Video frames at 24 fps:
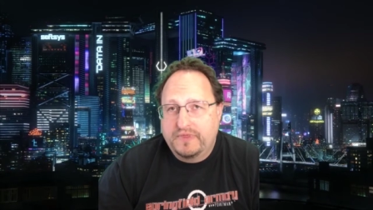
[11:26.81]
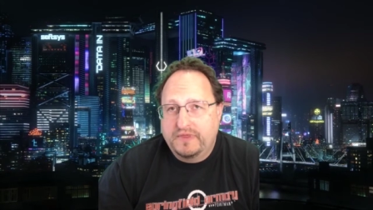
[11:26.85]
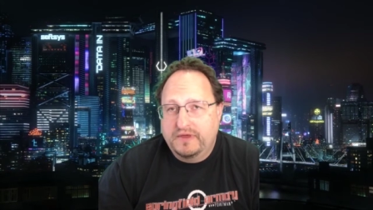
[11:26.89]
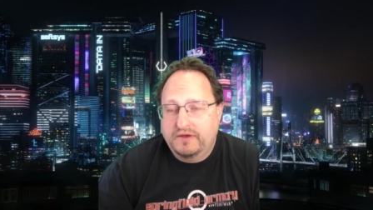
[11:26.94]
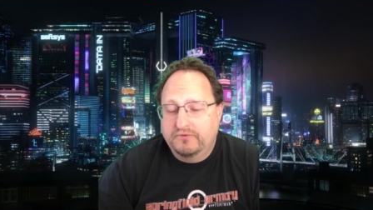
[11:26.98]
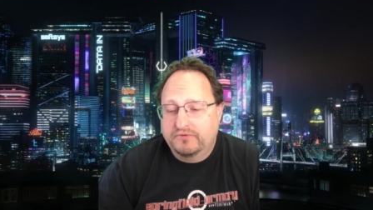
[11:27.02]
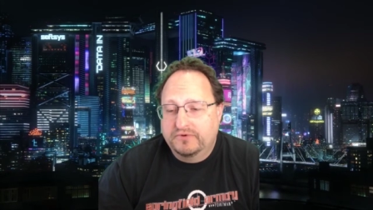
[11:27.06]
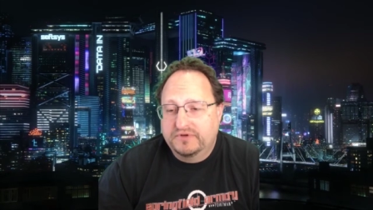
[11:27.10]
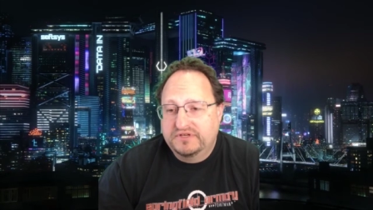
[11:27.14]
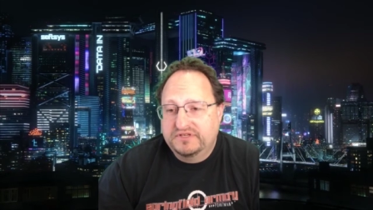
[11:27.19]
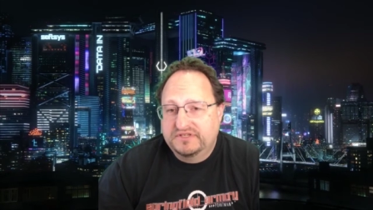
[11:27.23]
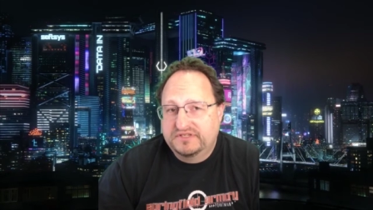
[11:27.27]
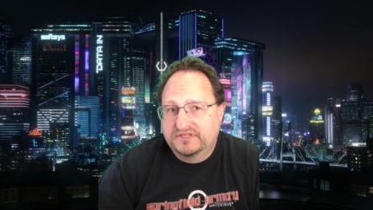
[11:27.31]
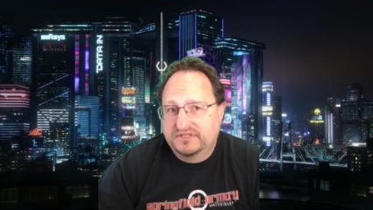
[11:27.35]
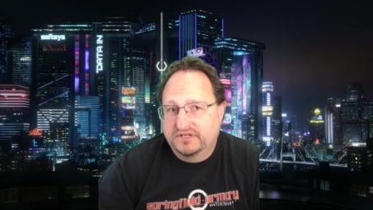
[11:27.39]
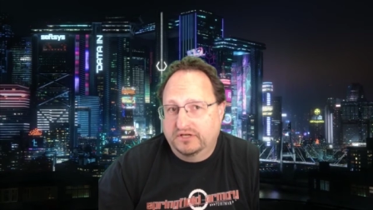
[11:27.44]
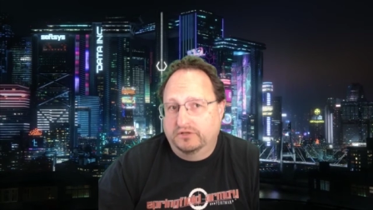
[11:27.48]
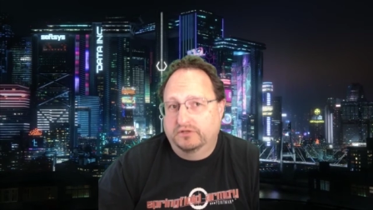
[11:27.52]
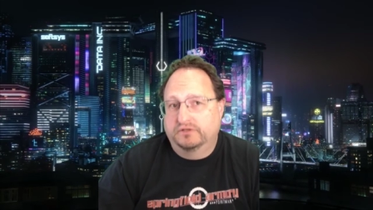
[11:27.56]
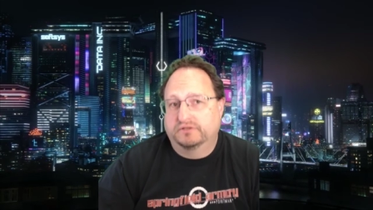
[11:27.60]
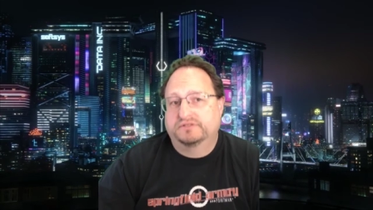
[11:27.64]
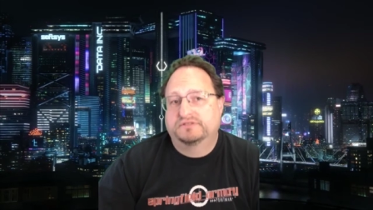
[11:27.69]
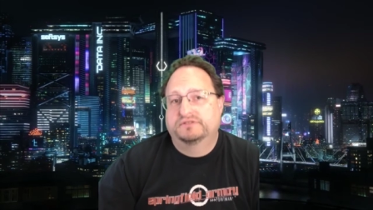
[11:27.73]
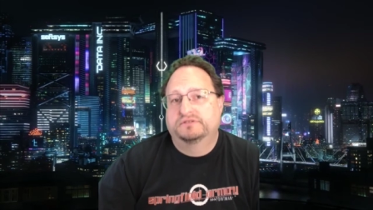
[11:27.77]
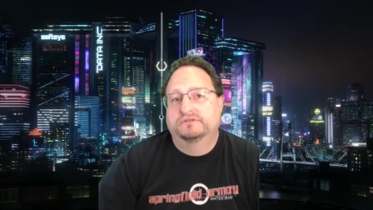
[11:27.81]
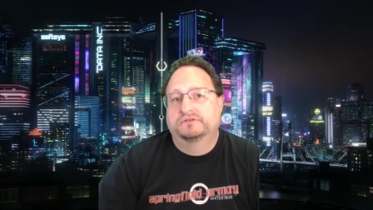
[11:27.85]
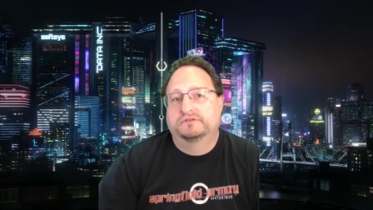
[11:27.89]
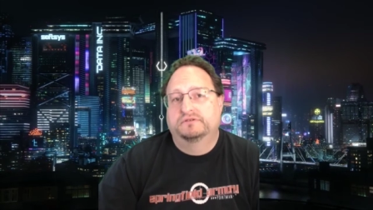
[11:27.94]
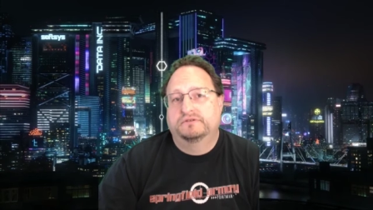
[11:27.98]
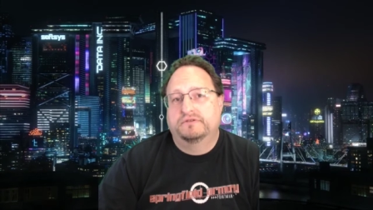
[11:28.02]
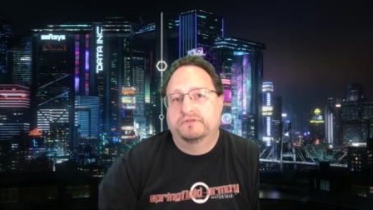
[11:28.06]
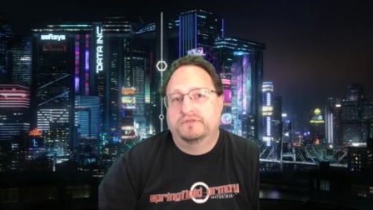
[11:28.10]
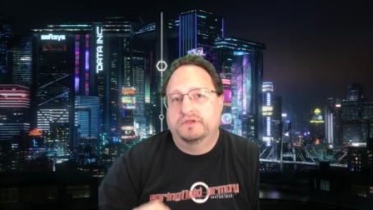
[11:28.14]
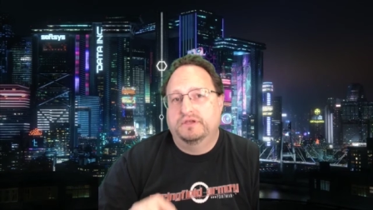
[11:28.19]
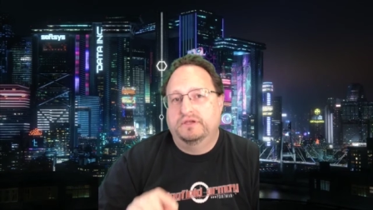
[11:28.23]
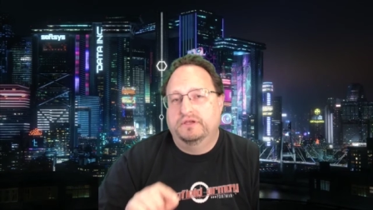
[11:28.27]
the result,
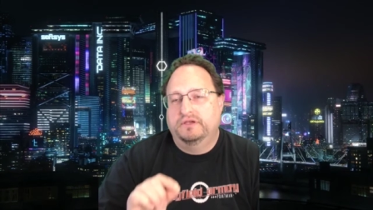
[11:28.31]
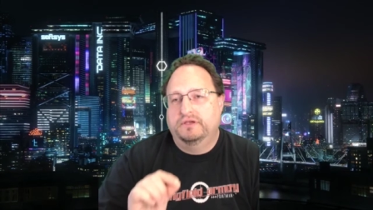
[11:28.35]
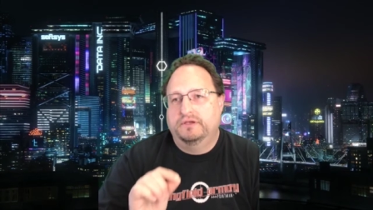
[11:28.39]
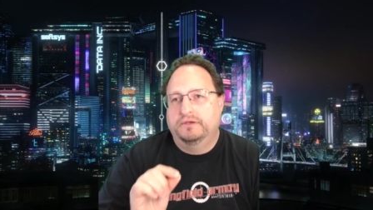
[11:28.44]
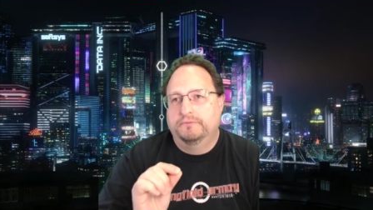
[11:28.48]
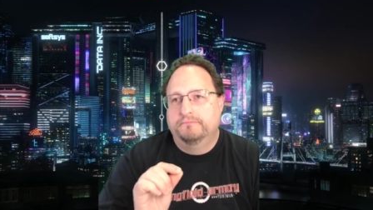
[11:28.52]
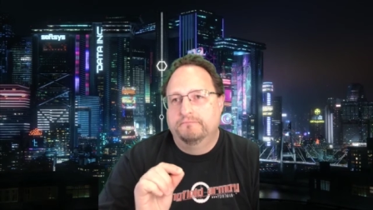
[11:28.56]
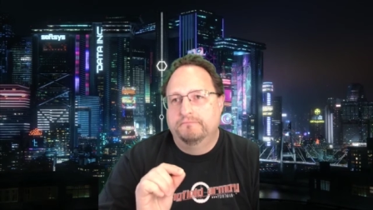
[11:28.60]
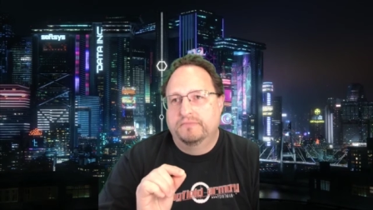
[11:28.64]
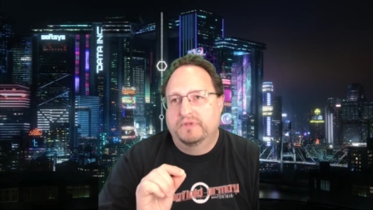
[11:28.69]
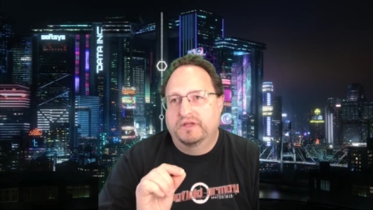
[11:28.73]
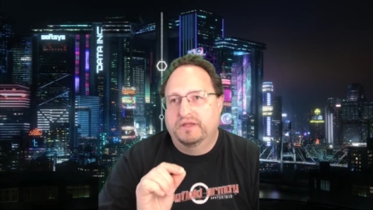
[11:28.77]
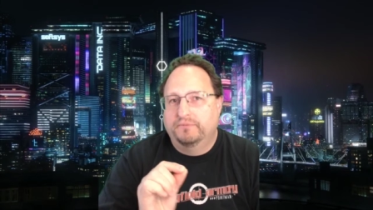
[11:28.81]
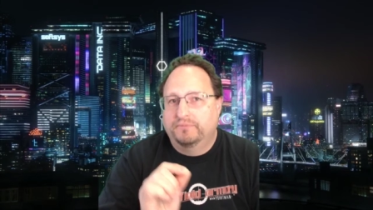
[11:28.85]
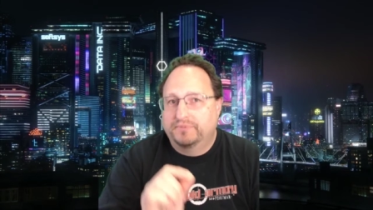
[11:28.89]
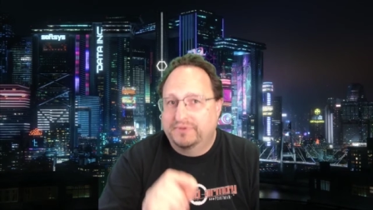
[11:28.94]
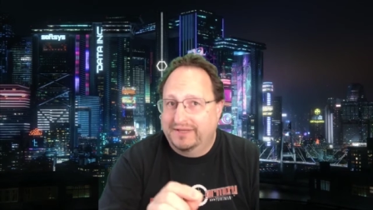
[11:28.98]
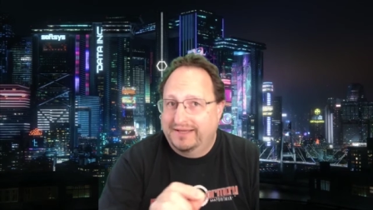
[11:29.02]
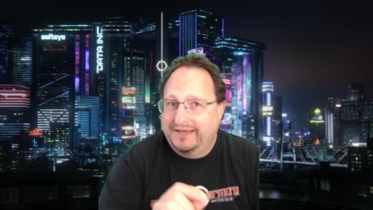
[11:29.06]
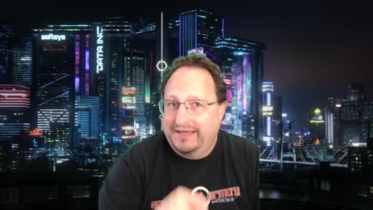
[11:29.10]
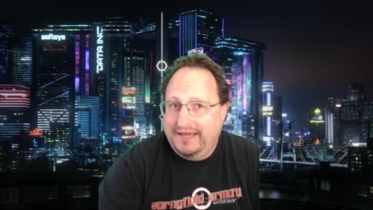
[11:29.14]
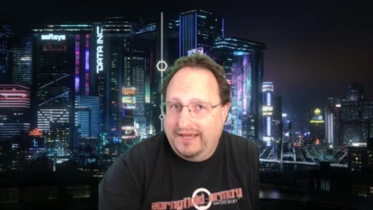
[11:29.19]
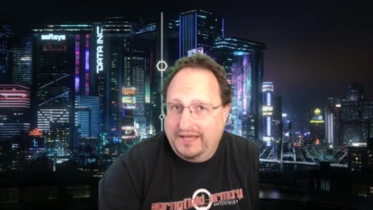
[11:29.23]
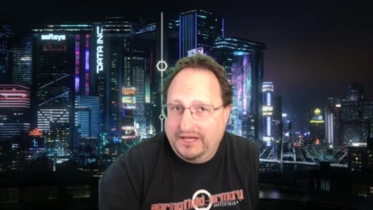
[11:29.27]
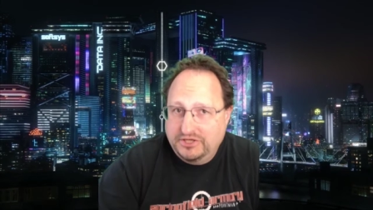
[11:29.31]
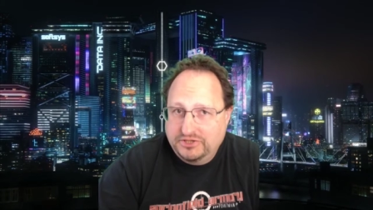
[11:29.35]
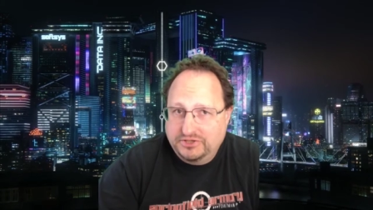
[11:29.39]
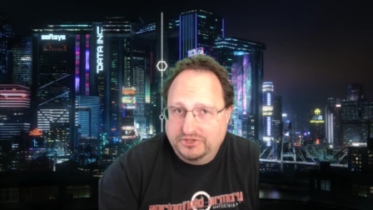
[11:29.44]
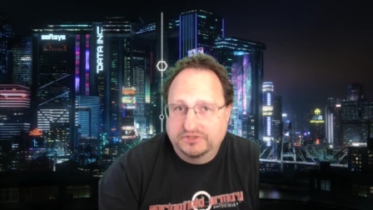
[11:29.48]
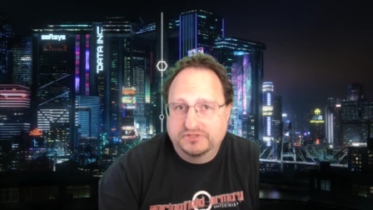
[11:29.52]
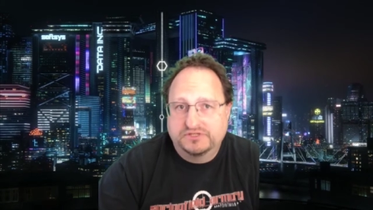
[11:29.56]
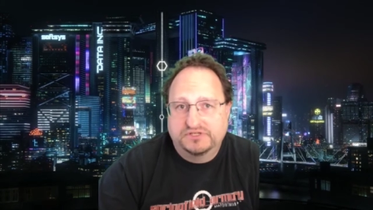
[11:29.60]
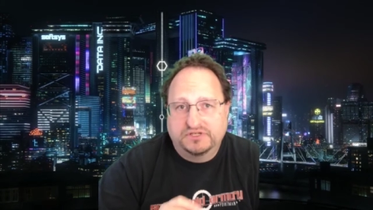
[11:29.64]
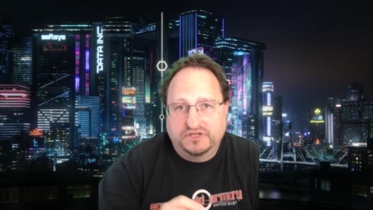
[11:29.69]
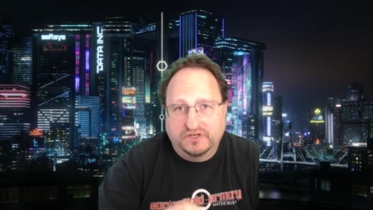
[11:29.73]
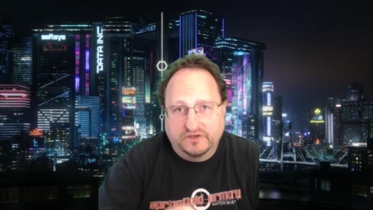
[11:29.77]
the
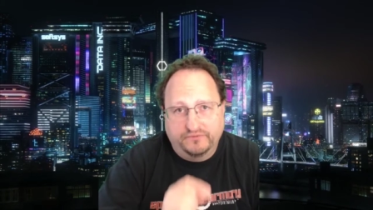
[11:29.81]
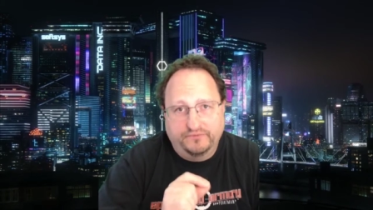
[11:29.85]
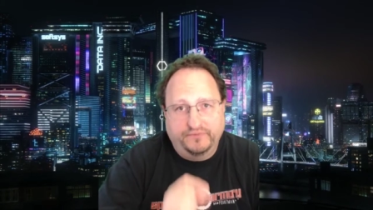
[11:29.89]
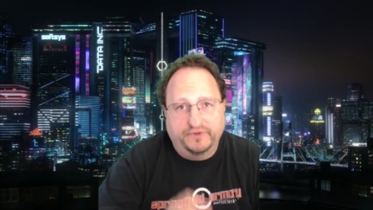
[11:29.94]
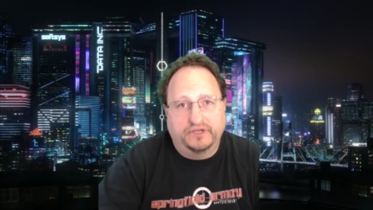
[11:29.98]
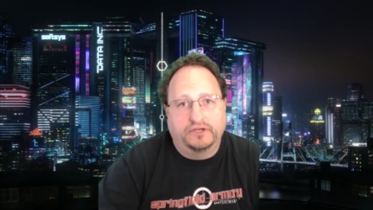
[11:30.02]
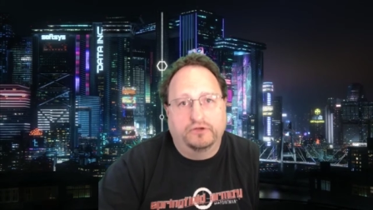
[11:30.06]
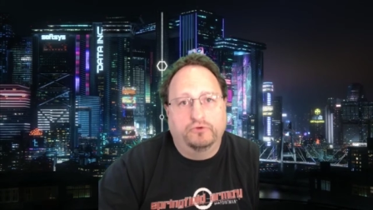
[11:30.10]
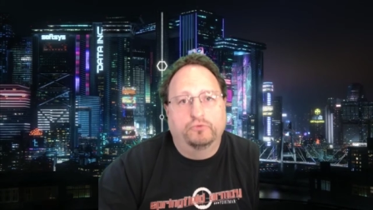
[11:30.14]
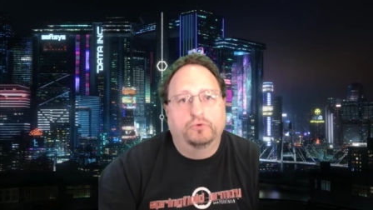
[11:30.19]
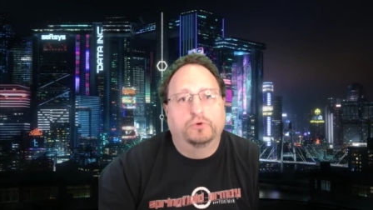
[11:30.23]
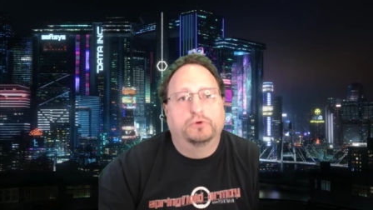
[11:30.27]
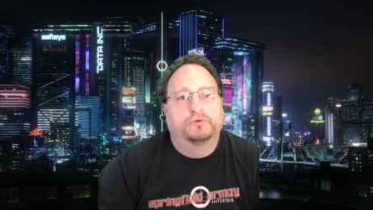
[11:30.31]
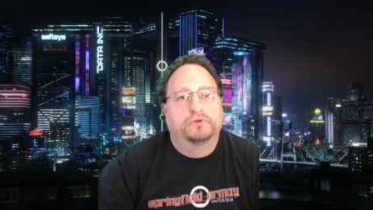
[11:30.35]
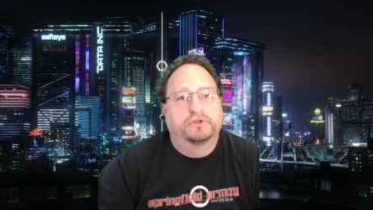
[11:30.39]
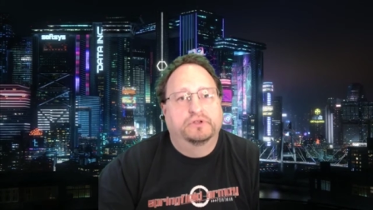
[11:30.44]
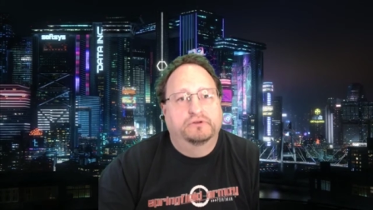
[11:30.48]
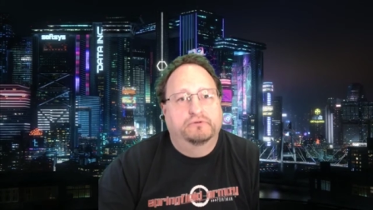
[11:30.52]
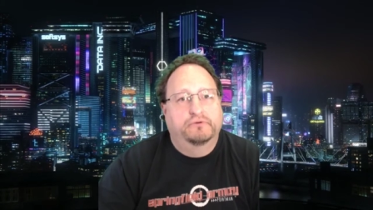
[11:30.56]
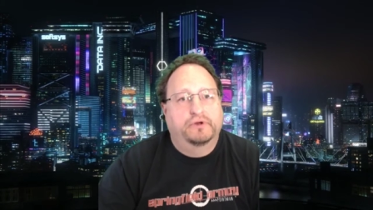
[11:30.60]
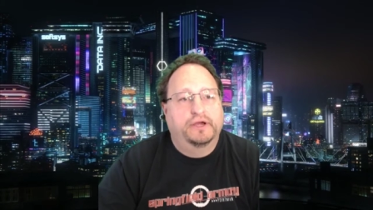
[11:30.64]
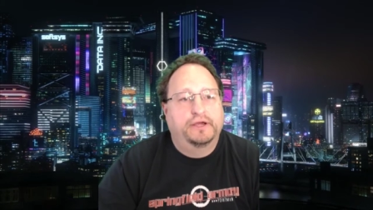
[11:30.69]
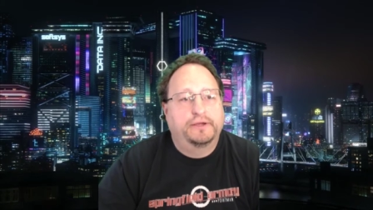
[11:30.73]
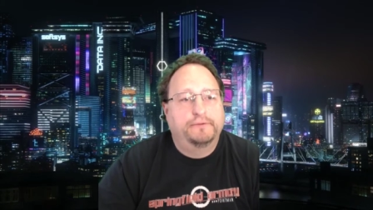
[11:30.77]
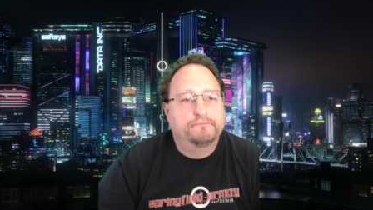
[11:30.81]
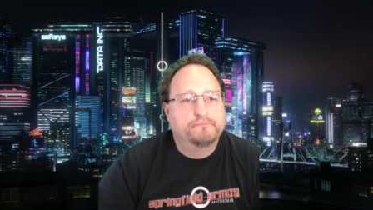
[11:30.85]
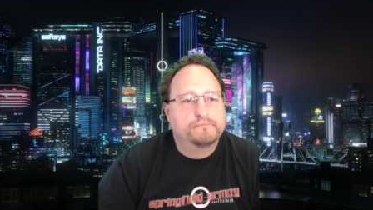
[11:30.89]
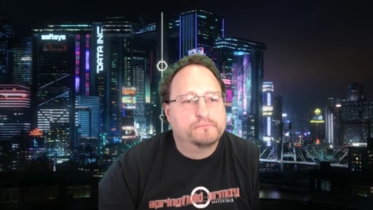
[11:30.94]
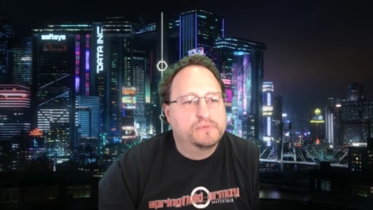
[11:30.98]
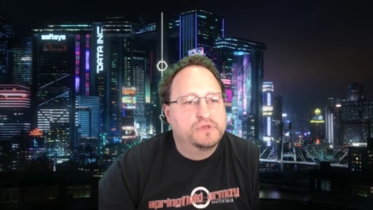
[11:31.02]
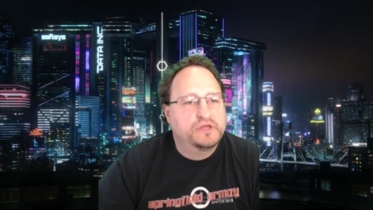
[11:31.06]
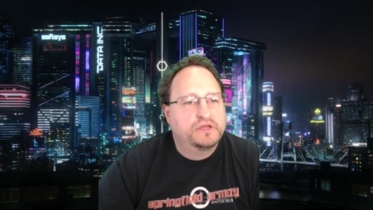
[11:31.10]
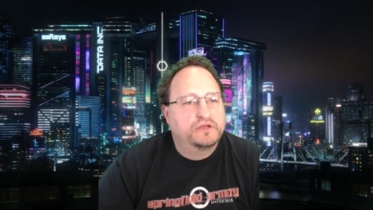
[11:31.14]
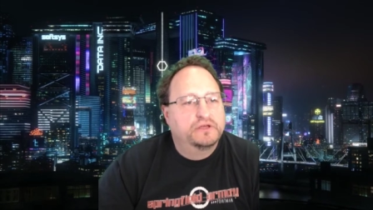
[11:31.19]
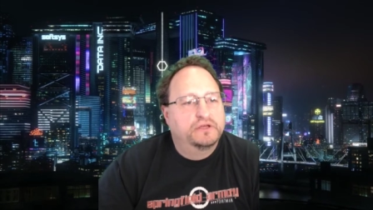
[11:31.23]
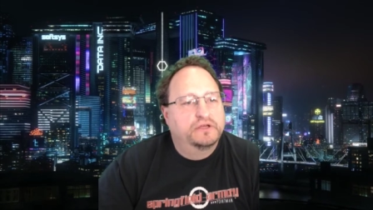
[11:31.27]
implications of being wounded, right?
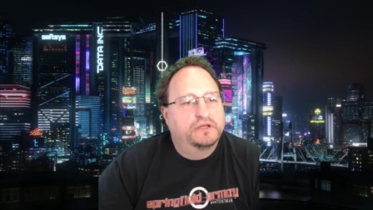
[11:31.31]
